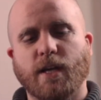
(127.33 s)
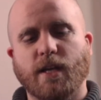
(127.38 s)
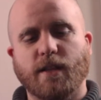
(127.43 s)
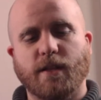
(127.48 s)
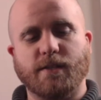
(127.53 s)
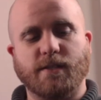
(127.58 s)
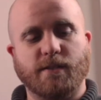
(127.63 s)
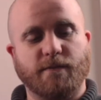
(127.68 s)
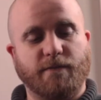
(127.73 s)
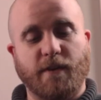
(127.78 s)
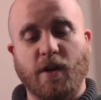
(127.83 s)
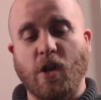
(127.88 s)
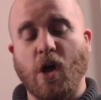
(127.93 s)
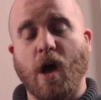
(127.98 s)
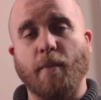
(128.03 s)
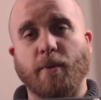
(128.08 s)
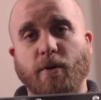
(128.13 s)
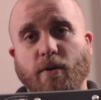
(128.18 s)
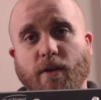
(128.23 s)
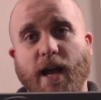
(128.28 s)
This is a
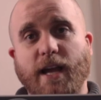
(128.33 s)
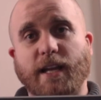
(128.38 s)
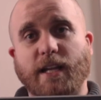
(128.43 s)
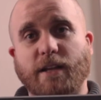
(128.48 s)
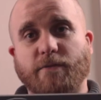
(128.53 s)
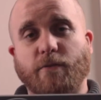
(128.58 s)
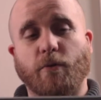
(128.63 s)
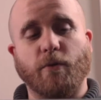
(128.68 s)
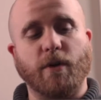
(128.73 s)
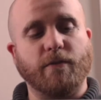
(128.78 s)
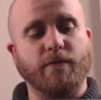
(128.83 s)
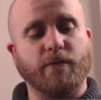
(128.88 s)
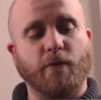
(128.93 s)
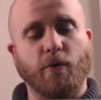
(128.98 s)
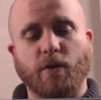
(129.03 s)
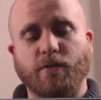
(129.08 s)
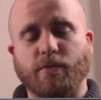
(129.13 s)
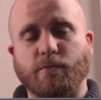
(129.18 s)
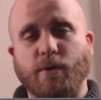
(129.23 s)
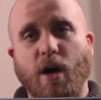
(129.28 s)
phenomenal
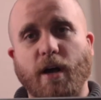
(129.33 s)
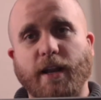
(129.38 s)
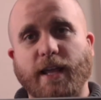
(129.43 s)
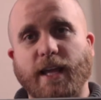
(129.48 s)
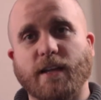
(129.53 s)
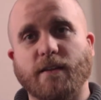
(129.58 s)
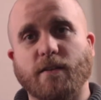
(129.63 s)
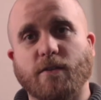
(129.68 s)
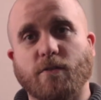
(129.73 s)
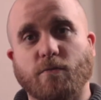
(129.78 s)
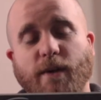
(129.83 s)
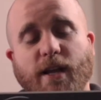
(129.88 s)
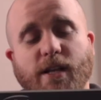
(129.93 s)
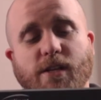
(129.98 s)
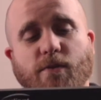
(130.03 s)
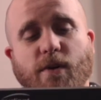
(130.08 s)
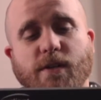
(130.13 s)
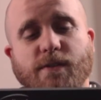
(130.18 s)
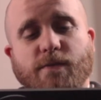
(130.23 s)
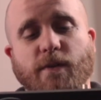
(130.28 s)
ID44 from Audient. Great
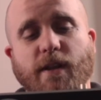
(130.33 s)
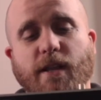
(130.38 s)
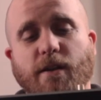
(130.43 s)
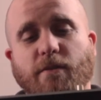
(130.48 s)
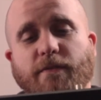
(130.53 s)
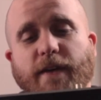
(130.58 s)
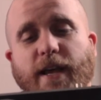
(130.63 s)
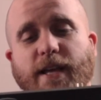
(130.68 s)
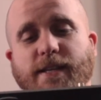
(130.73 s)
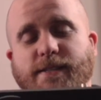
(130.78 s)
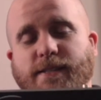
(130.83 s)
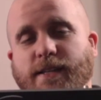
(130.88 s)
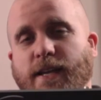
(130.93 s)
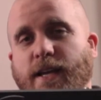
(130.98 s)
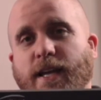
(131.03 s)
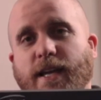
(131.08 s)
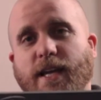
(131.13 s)
choice for an interface.